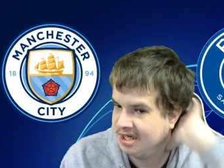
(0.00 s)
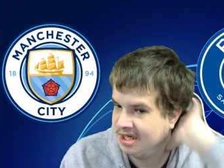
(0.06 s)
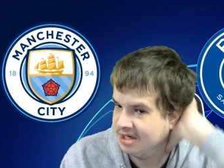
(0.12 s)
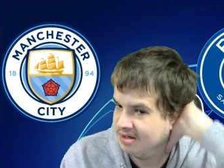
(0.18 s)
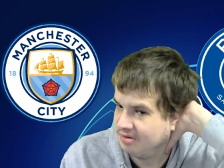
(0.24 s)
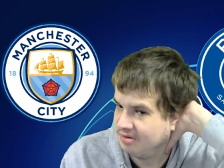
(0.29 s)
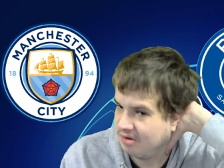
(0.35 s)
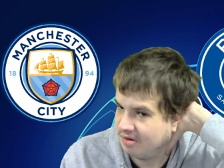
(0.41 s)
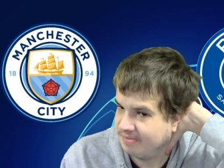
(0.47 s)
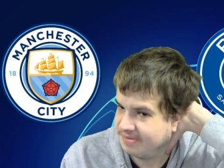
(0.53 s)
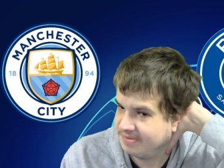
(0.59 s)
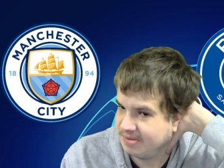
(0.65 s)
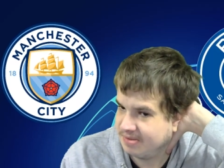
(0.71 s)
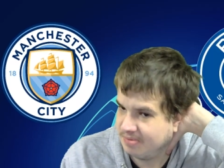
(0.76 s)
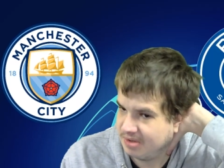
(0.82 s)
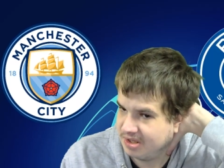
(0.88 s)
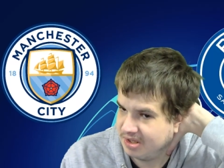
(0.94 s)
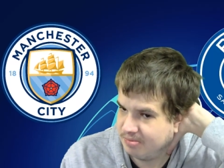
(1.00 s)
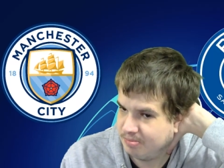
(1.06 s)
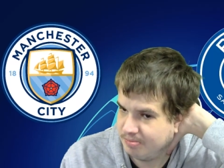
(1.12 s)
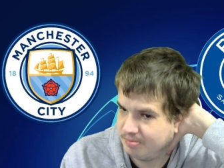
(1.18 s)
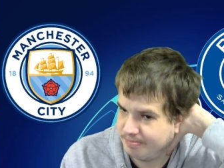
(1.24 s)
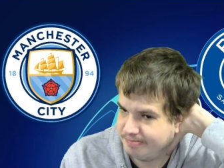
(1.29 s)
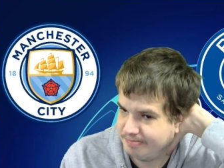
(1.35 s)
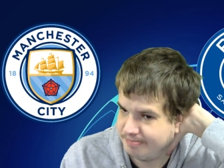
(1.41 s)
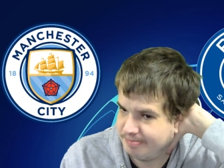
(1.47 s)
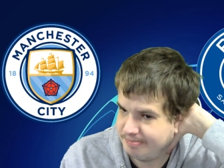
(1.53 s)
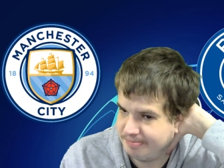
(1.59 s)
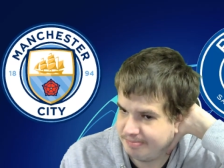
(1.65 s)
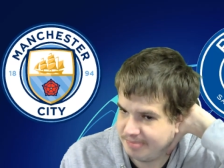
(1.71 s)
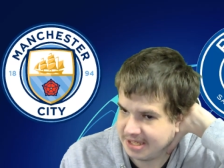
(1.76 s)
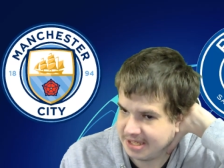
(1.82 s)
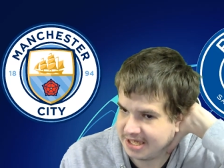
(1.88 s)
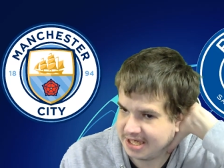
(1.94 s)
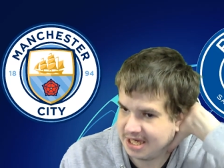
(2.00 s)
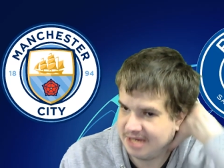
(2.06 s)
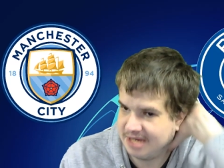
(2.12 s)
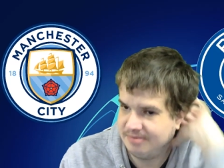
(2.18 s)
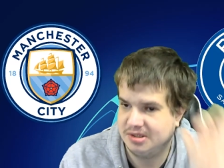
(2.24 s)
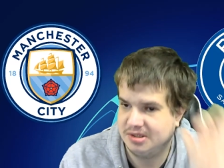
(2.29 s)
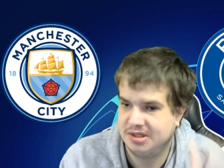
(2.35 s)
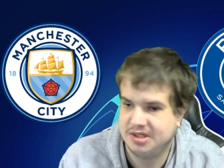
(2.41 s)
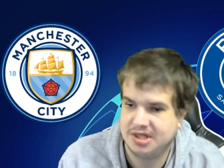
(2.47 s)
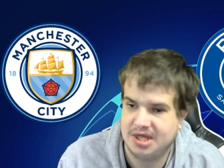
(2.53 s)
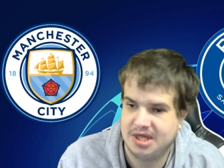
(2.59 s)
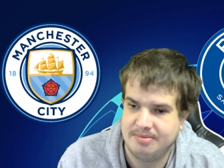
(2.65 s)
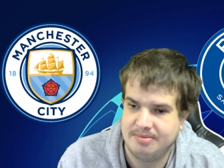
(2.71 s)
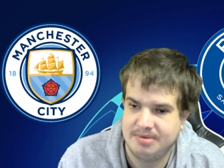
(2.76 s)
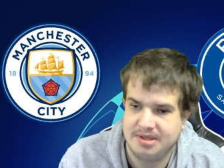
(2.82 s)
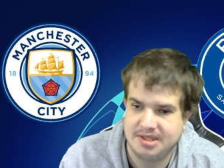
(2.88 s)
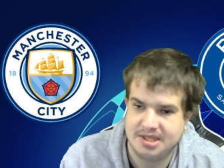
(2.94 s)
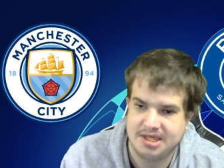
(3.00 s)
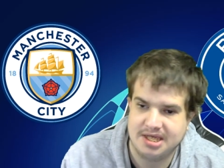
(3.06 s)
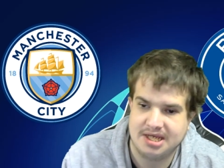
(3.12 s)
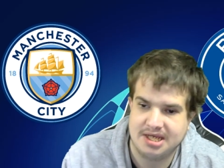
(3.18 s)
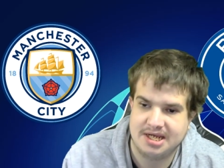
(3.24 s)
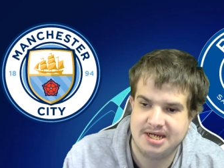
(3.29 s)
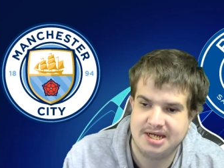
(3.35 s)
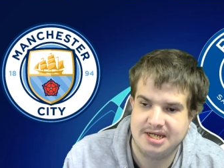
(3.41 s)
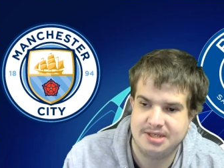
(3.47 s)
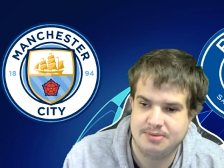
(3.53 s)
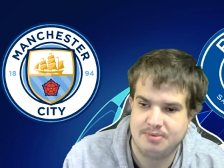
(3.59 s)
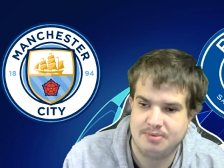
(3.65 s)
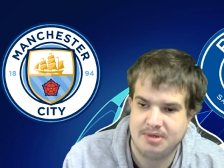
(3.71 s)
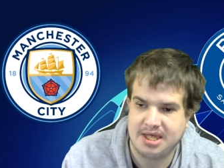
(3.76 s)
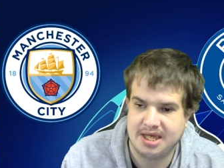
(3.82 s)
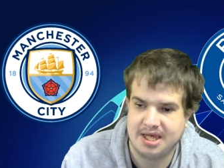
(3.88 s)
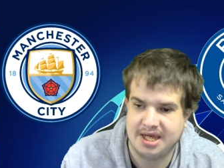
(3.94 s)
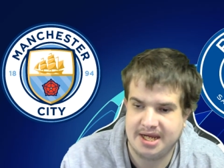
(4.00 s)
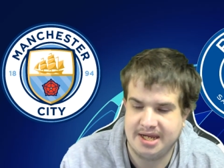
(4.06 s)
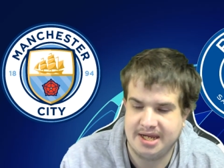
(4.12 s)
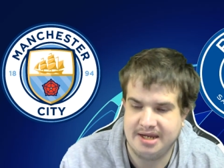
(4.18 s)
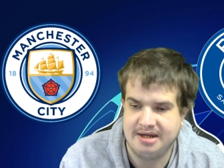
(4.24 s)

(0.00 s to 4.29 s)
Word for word: Obviously one of the big games in the Champions League again this weekend.